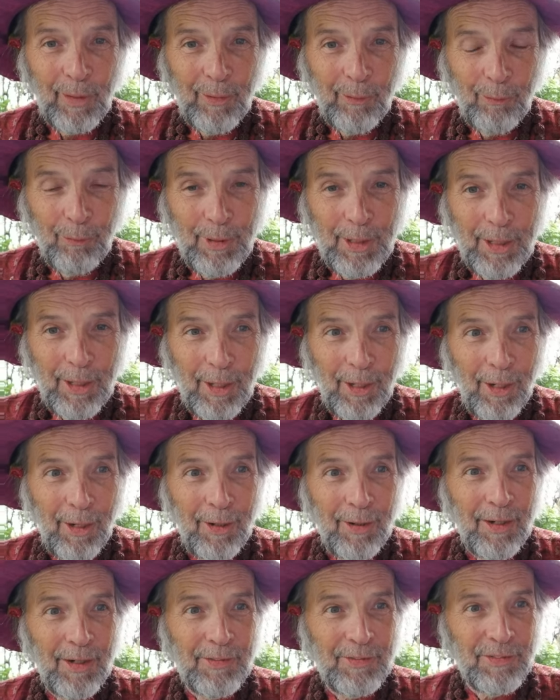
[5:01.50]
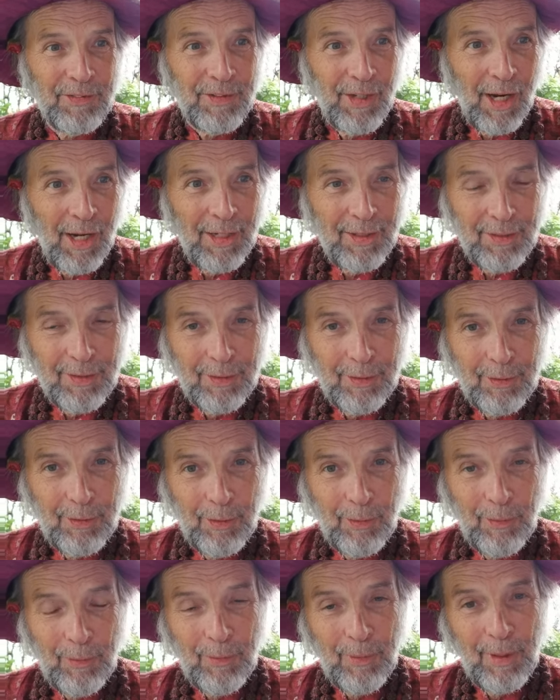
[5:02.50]
We are assigning
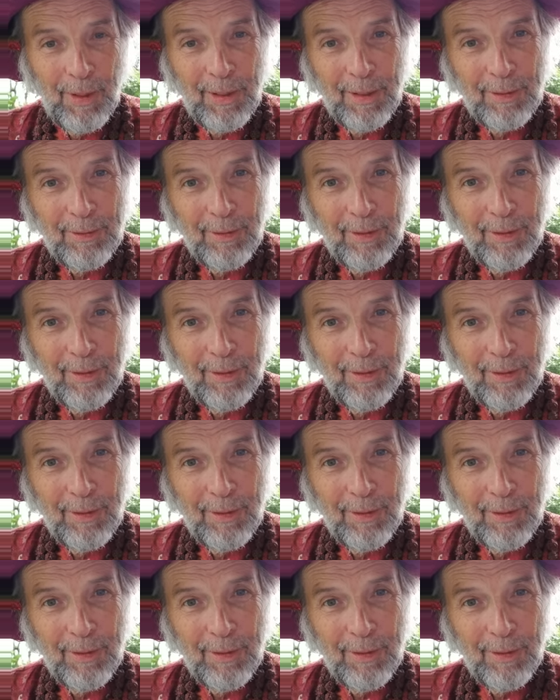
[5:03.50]
you a